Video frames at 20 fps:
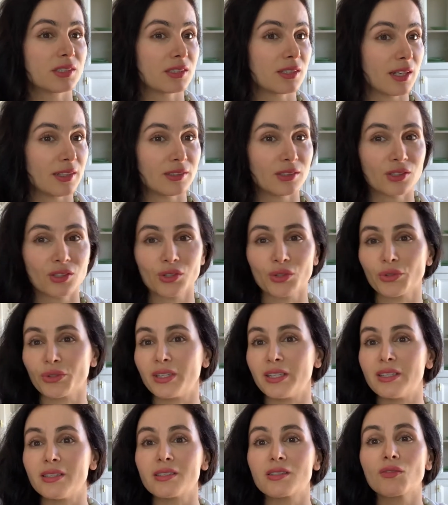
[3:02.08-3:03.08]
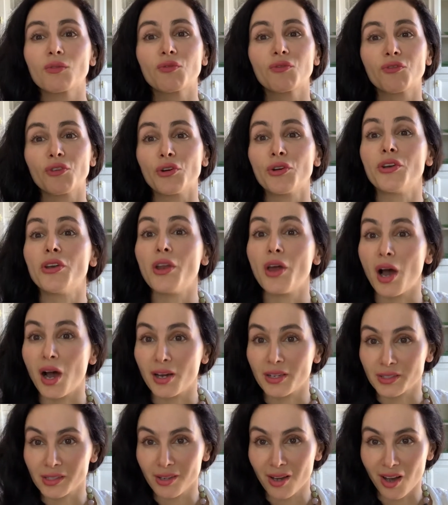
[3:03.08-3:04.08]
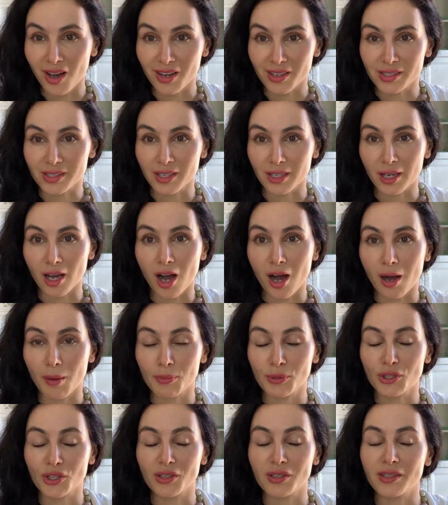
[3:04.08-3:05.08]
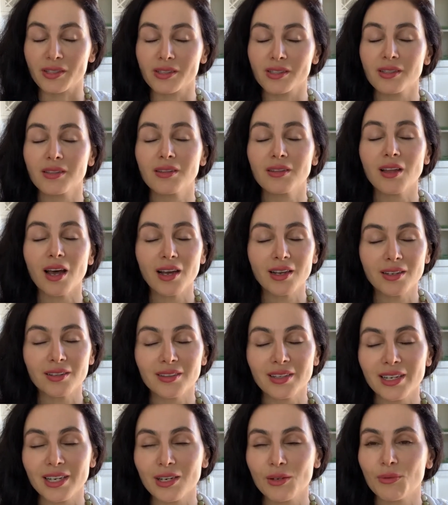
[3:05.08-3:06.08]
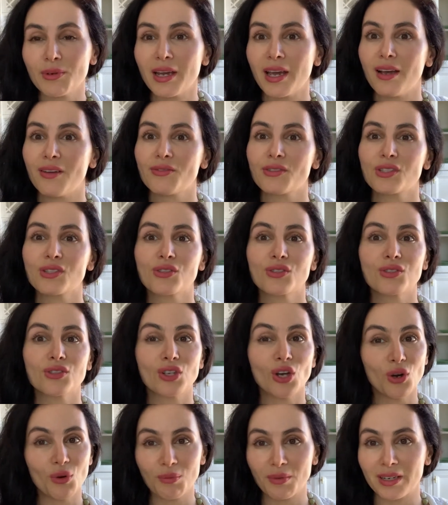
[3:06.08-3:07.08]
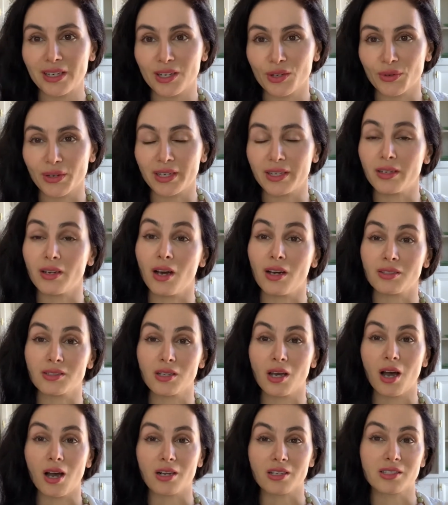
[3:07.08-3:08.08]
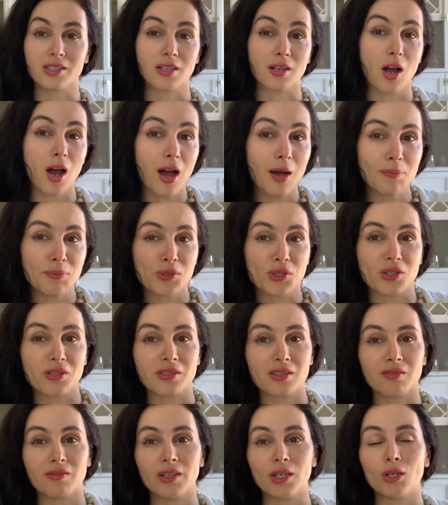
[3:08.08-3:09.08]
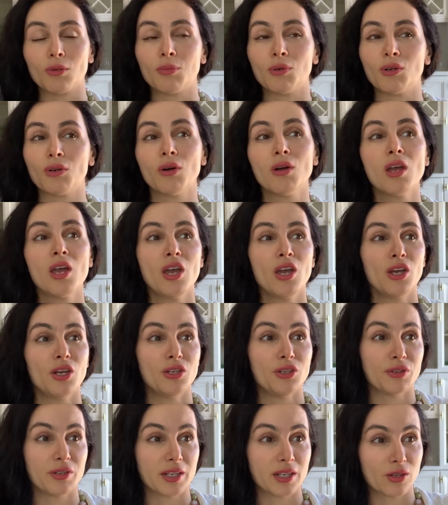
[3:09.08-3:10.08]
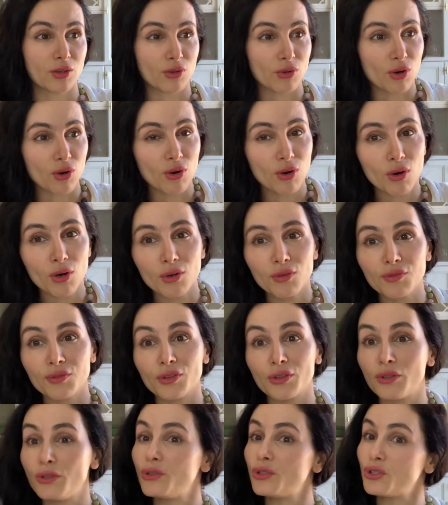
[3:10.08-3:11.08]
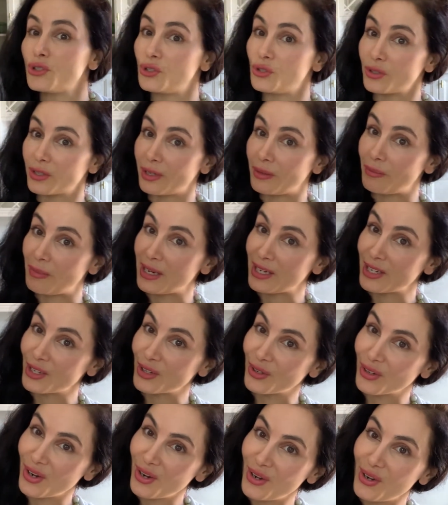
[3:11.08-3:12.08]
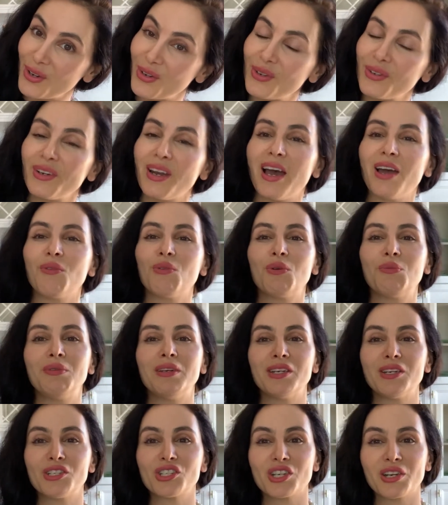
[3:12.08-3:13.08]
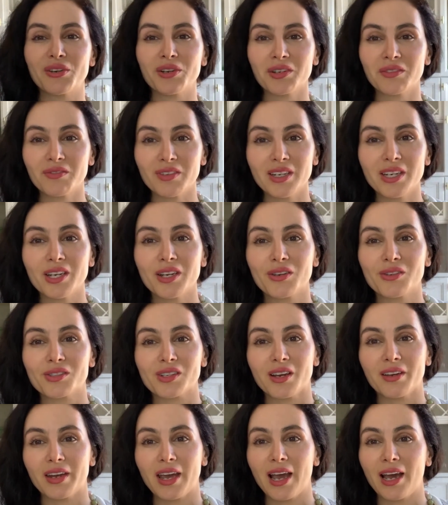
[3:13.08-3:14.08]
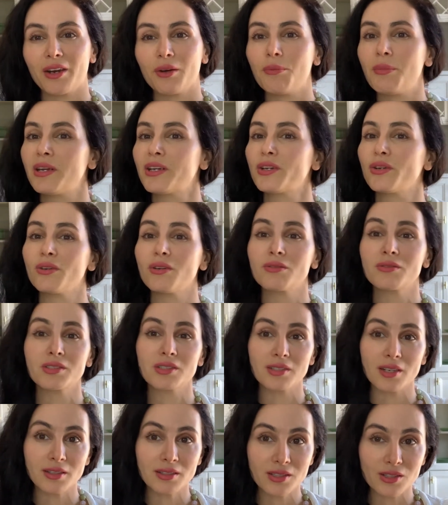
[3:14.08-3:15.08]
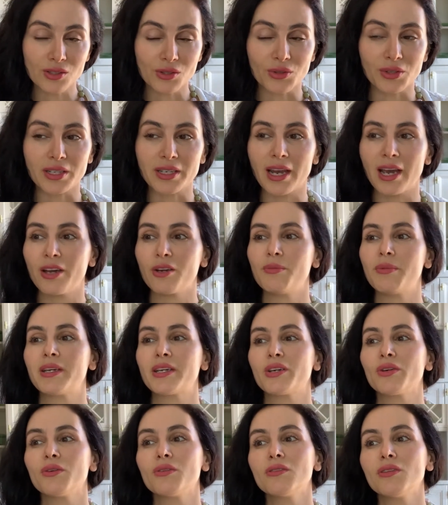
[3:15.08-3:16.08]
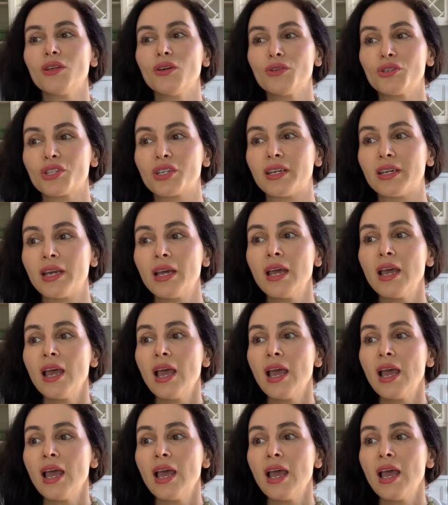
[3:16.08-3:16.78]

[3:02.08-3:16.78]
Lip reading: sunscreens for non-toxic options. Luckily, we have so many great non-toxic options available. You can go to Whole Foods, you can make your own. I will be sharing videos on how to make your own sunscreen, how to make your own lotion.